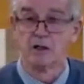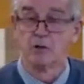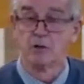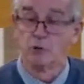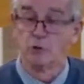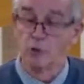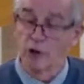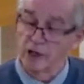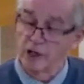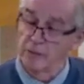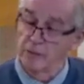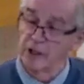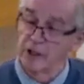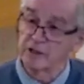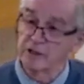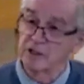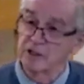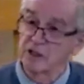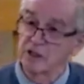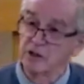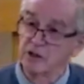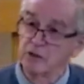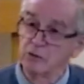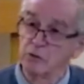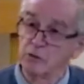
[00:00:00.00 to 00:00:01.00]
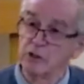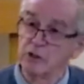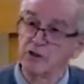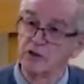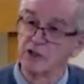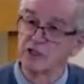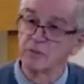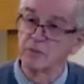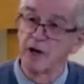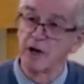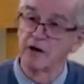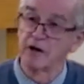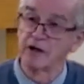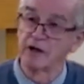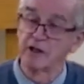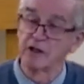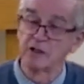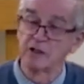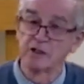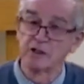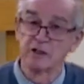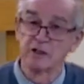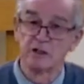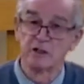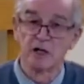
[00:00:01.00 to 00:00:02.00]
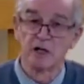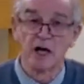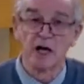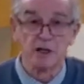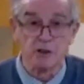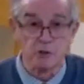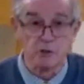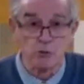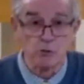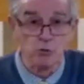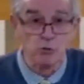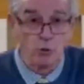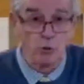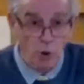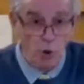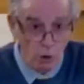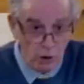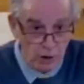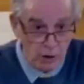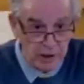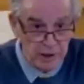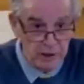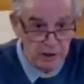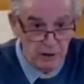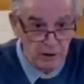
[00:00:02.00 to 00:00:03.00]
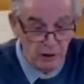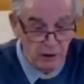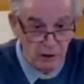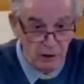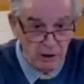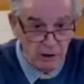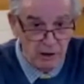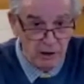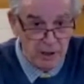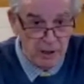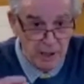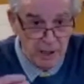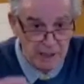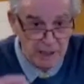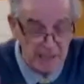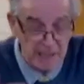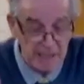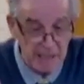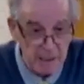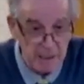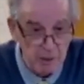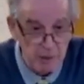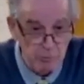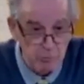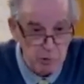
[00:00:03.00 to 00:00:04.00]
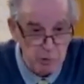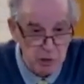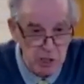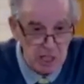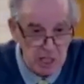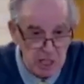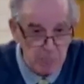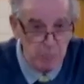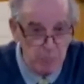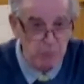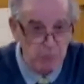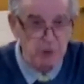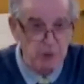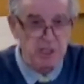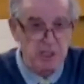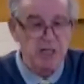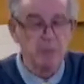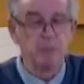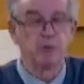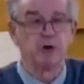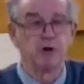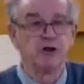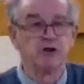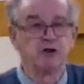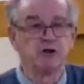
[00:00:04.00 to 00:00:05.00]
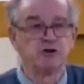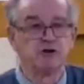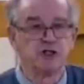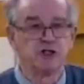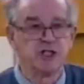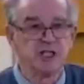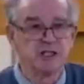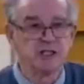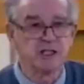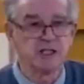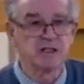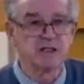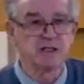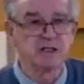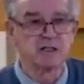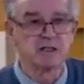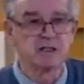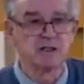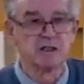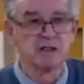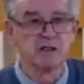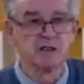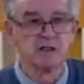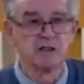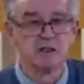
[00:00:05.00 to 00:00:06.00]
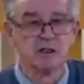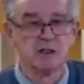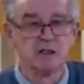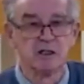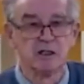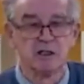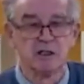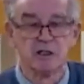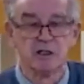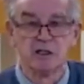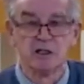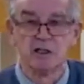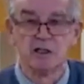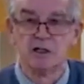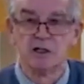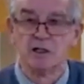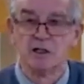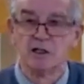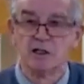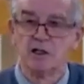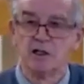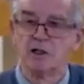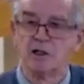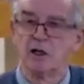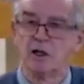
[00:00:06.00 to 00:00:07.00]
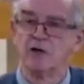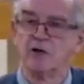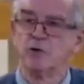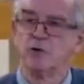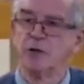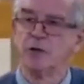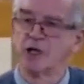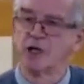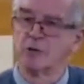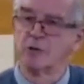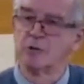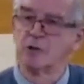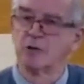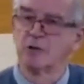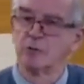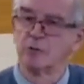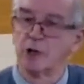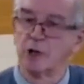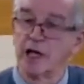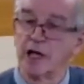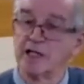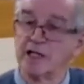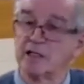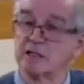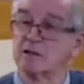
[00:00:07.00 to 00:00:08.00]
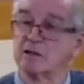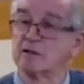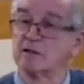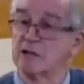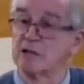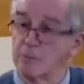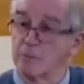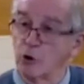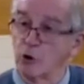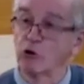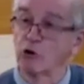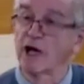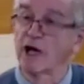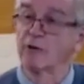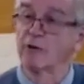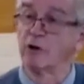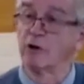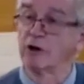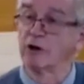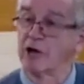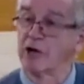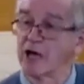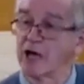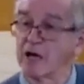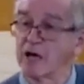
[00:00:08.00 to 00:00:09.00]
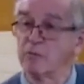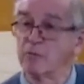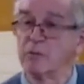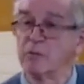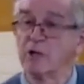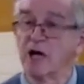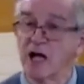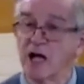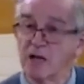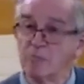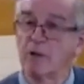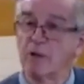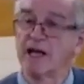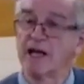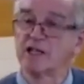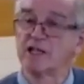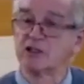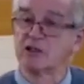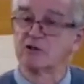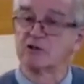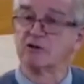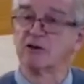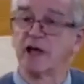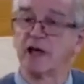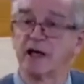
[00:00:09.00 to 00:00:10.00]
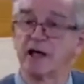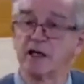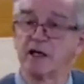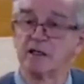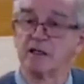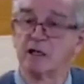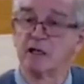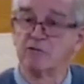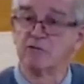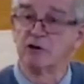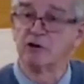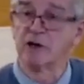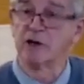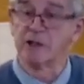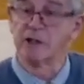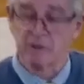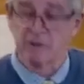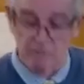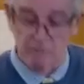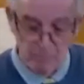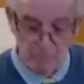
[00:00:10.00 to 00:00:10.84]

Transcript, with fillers: Whereabouts are you in this marriage? Are you walking along, getting deeper and deeper into Jesus? Or have you become complacent? I'm all right where I am. I'll manage till the end, don't worry.